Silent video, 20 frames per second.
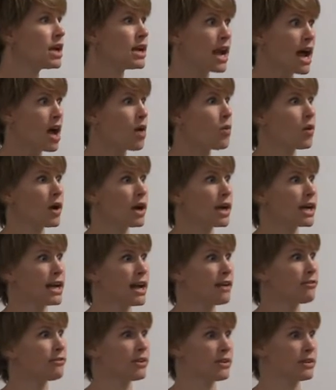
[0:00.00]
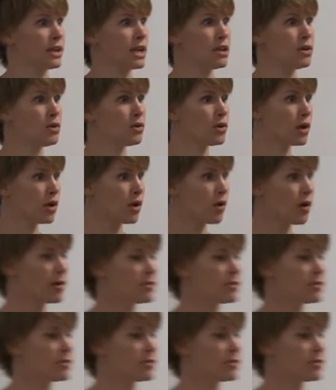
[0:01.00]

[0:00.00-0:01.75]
Not work and effort that you can go